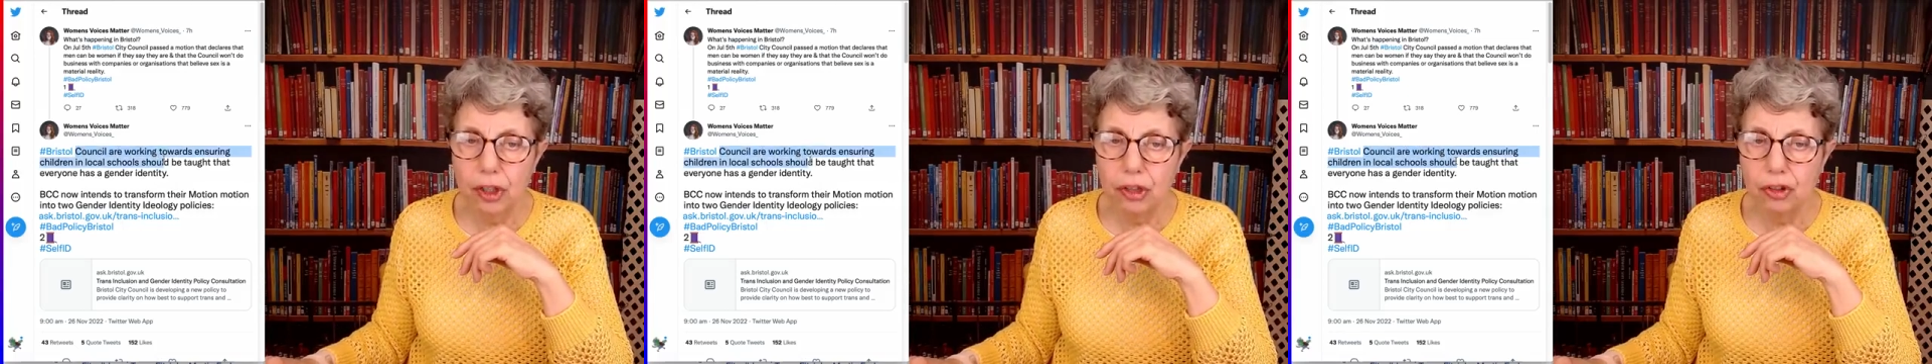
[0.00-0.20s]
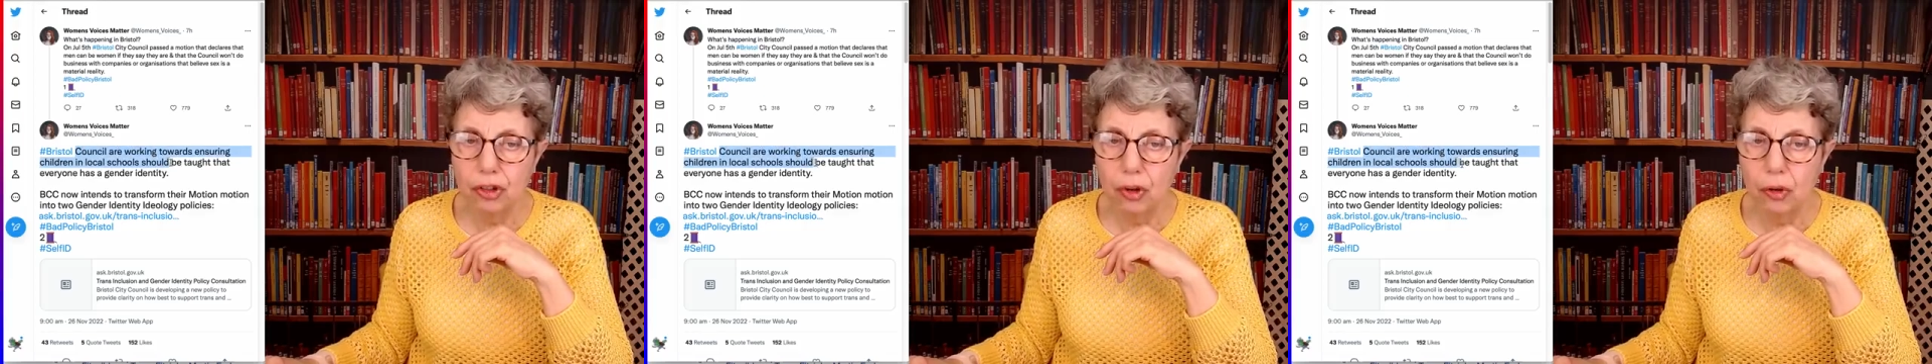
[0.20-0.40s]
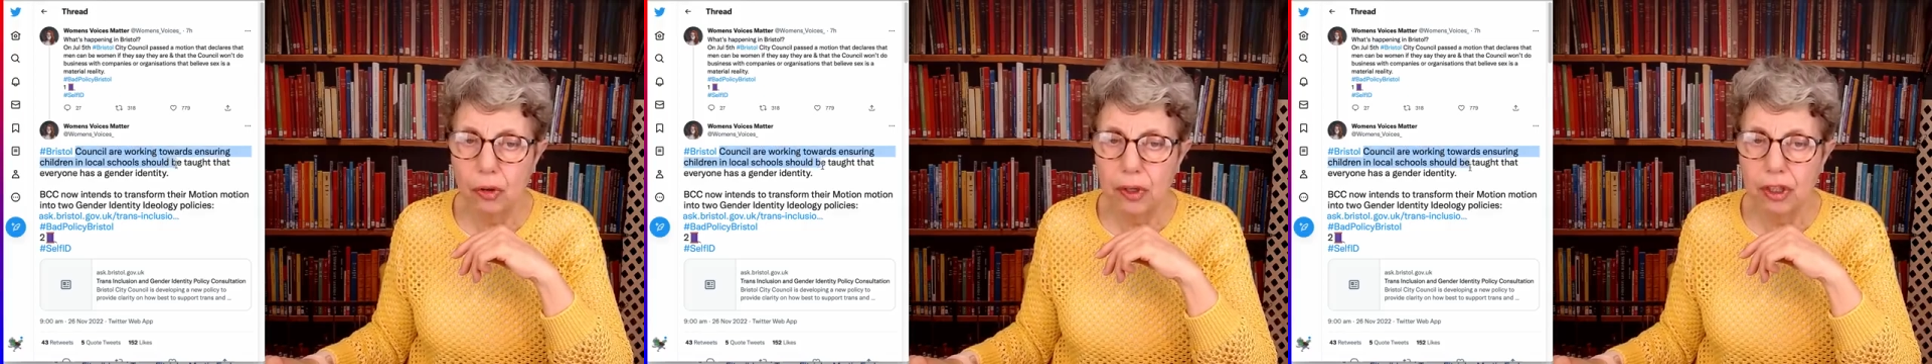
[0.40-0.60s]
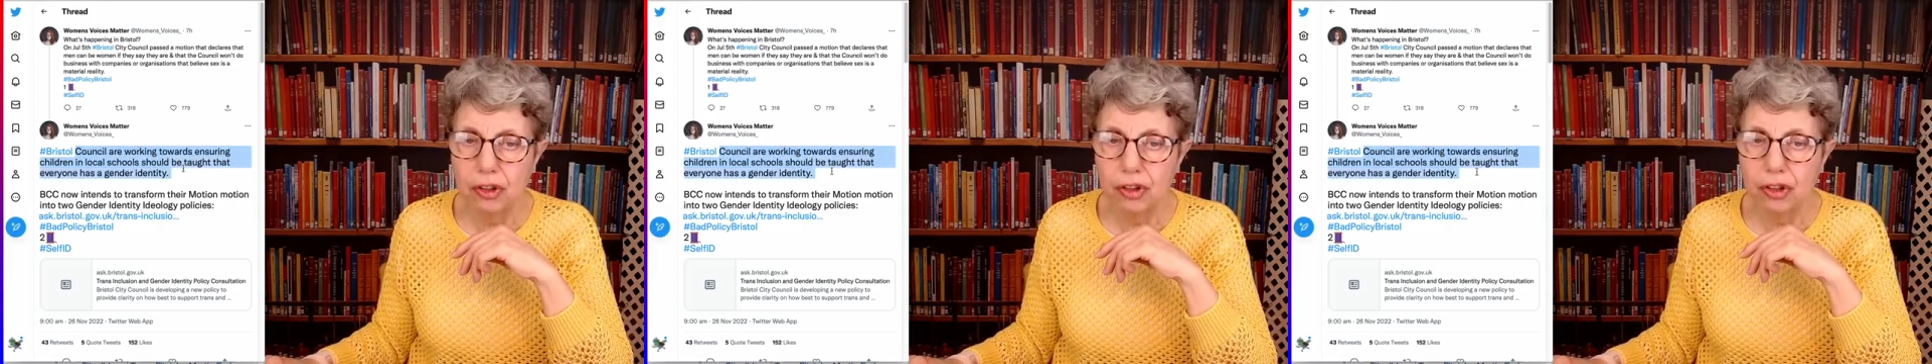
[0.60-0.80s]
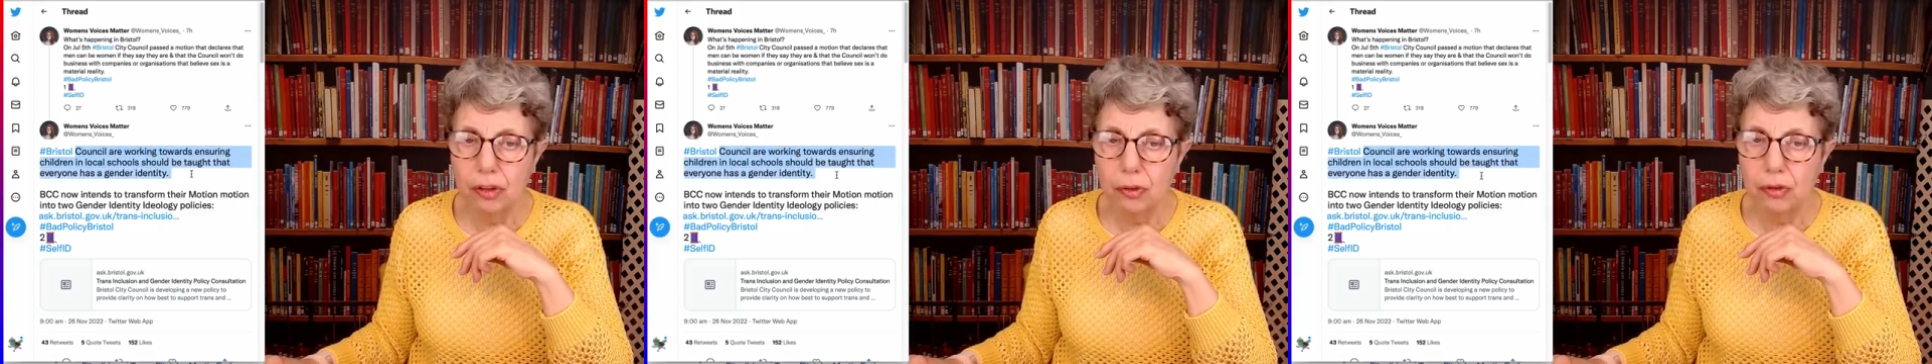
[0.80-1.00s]
ensuring
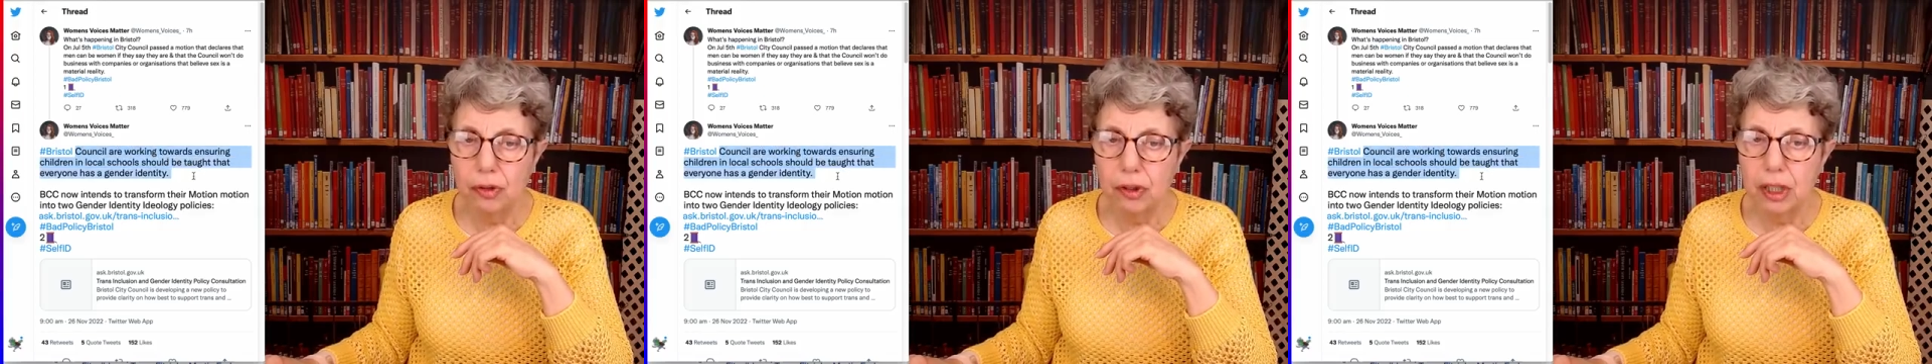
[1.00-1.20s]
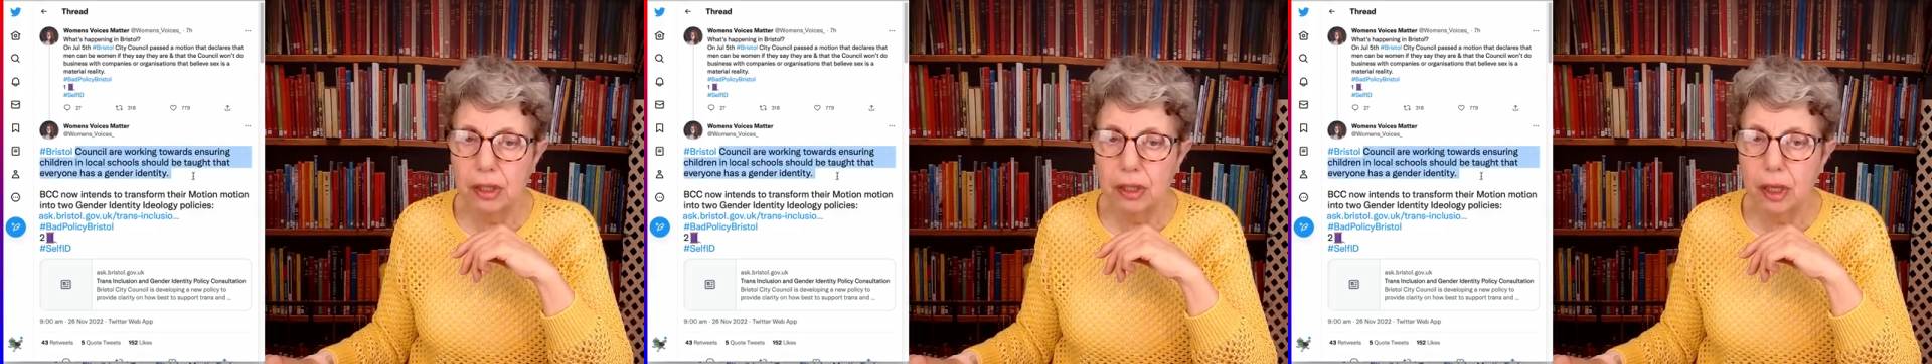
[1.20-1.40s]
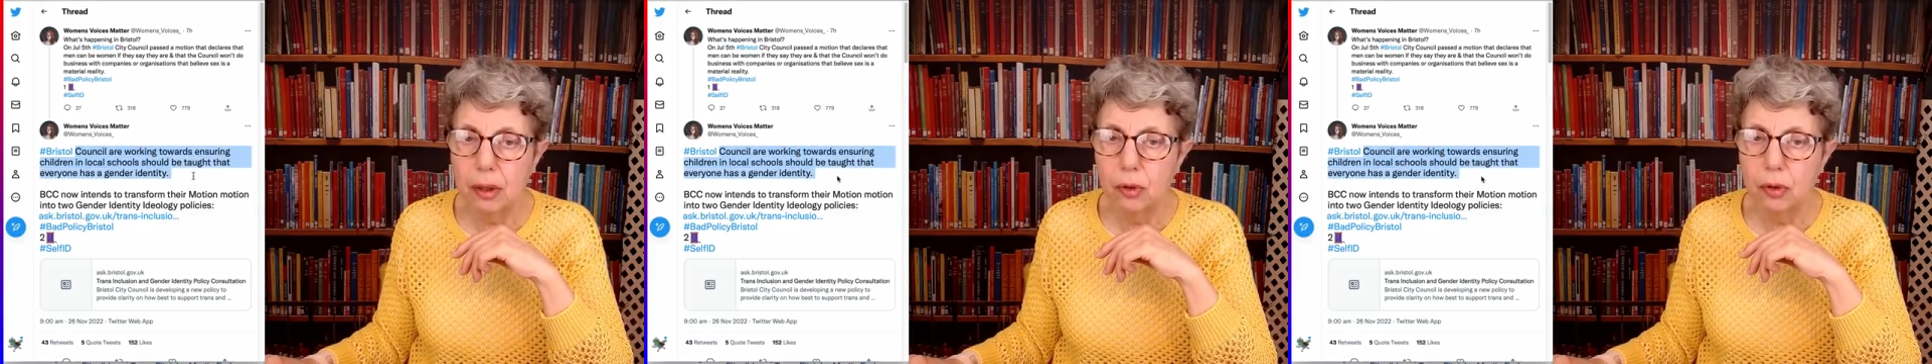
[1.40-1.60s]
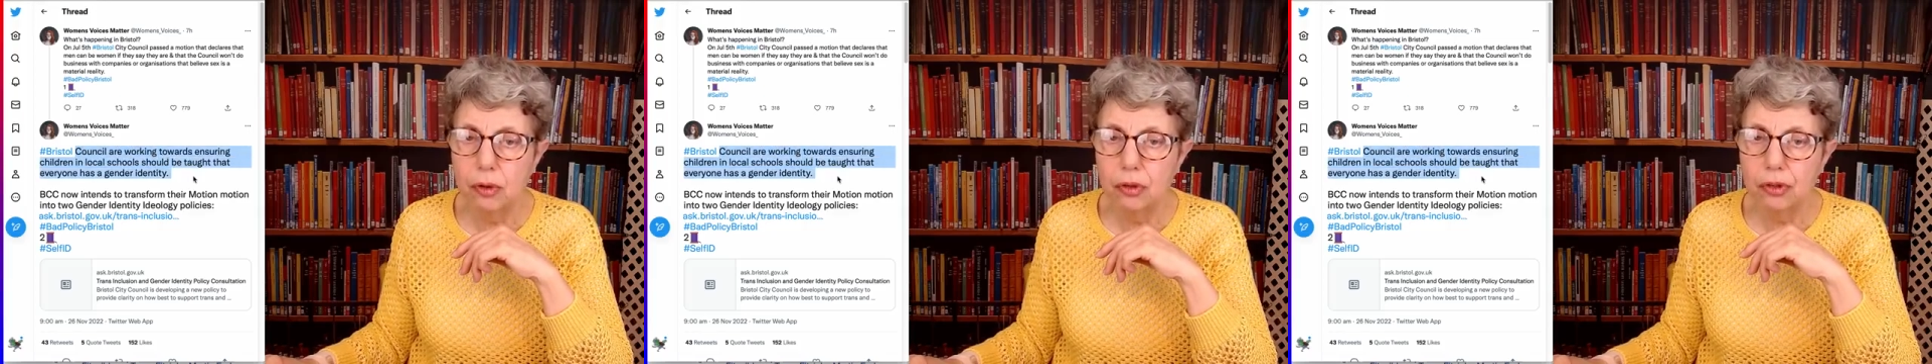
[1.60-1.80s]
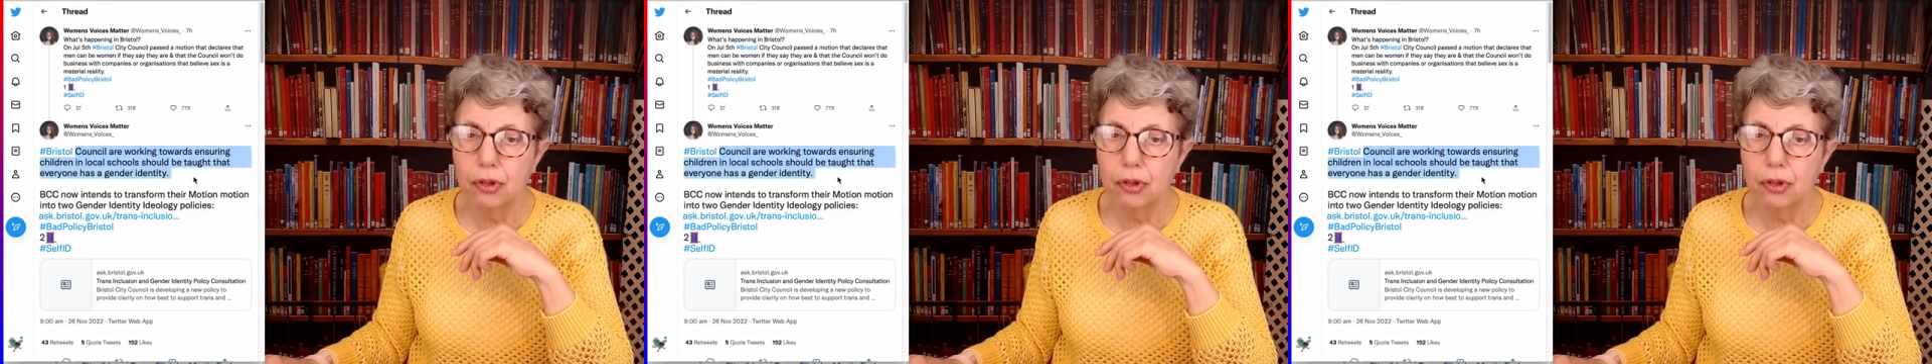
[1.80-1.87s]
children in local